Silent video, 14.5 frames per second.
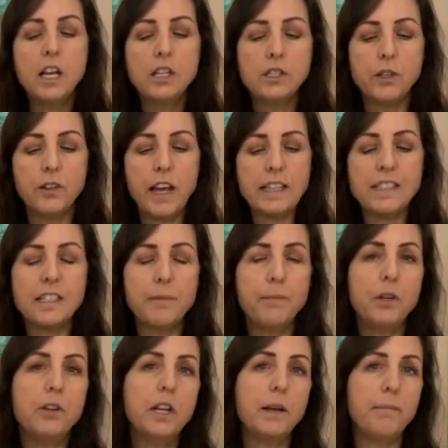So that's the
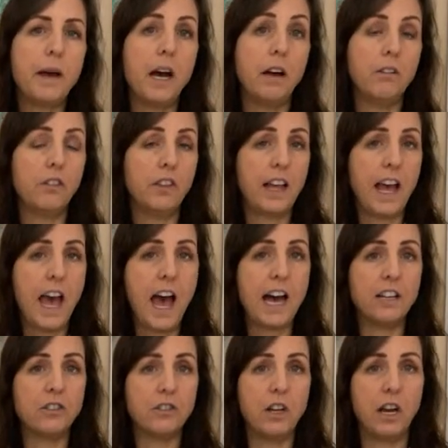beauty about the
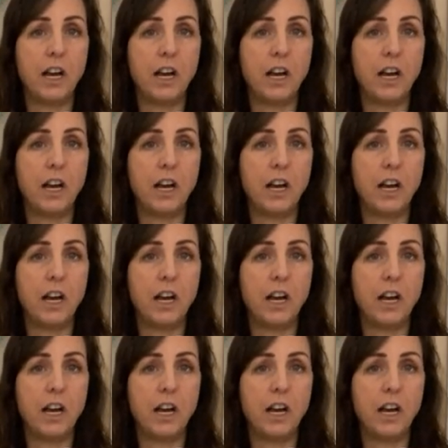hat